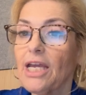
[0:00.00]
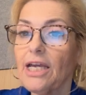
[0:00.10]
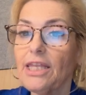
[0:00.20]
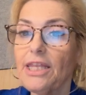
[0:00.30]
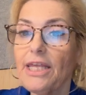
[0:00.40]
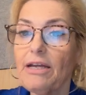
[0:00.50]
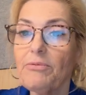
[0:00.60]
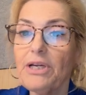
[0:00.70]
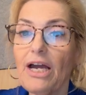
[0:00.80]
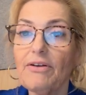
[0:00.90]
then
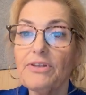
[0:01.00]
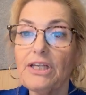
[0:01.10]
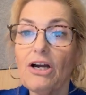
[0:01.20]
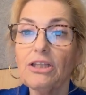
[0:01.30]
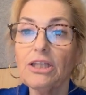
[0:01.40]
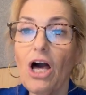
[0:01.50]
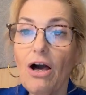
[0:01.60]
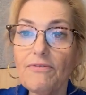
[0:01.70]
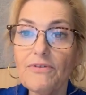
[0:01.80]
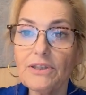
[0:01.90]
we have the
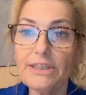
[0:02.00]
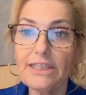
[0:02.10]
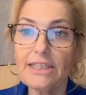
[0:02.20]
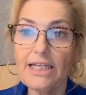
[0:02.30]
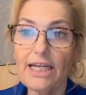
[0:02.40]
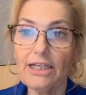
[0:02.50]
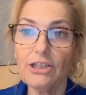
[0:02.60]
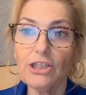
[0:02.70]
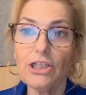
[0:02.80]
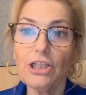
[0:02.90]
unlawful
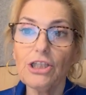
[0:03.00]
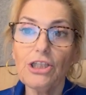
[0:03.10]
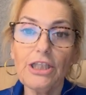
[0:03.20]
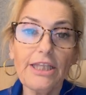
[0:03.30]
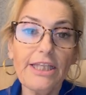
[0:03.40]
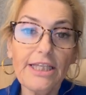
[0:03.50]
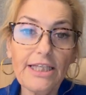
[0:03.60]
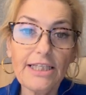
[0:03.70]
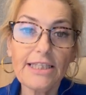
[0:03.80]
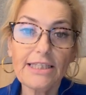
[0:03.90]
detainer
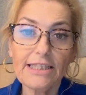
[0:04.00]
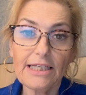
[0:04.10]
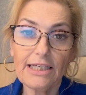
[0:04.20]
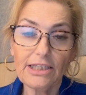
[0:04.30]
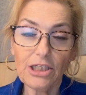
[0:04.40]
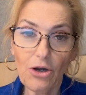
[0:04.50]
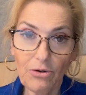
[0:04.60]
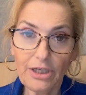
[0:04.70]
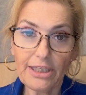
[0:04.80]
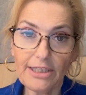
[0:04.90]
this
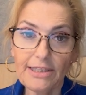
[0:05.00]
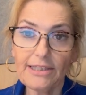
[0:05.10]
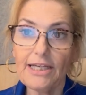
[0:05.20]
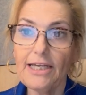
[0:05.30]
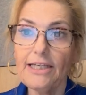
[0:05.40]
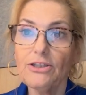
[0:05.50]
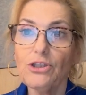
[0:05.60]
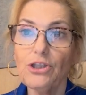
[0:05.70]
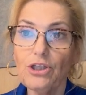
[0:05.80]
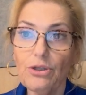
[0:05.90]
notice
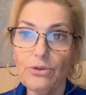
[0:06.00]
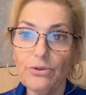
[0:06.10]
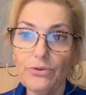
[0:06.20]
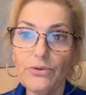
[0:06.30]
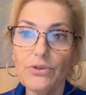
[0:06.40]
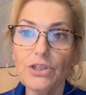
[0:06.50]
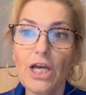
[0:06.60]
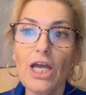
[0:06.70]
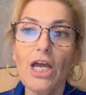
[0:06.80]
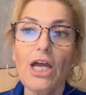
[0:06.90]
it's used
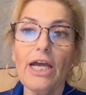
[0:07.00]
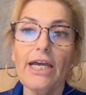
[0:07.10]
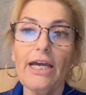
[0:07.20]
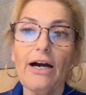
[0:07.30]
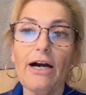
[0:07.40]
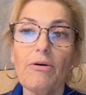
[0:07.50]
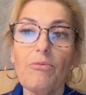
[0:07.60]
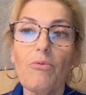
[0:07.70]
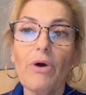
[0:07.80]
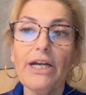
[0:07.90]
uh,
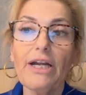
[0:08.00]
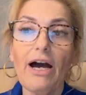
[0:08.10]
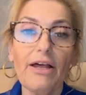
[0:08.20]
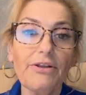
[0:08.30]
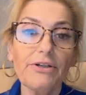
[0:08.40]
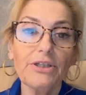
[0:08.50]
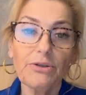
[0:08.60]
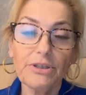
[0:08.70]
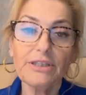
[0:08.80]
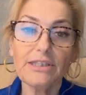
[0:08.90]
when other
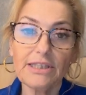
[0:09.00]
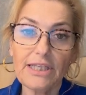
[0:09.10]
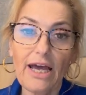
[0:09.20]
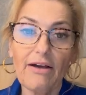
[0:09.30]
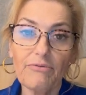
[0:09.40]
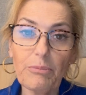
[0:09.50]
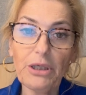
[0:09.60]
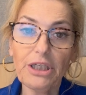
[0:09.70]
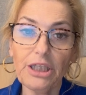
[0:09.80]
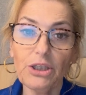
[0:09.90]
notices have
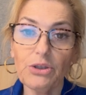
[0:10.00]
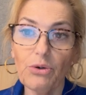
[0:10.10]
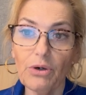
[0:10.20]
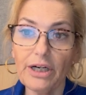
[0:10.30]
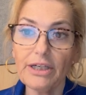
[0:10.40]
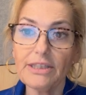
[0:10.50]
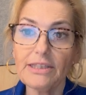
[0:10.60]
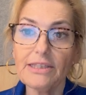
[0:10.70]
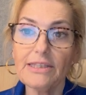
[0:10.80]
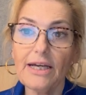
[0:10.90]
been ignored,
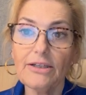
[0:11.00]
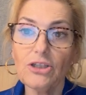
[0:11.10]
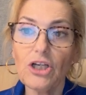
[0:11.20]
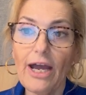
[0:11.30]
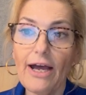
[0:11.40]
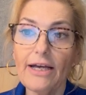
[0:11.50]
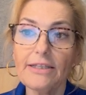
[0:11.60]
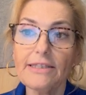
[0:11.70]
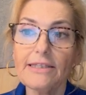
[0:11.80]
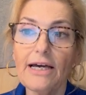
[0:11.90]
such
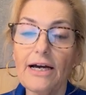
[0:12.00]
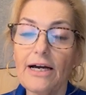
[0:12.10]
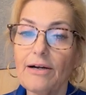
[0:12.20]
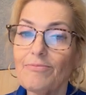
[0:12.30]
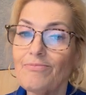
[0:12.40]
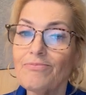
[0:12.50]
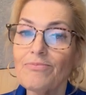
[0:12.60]
as um,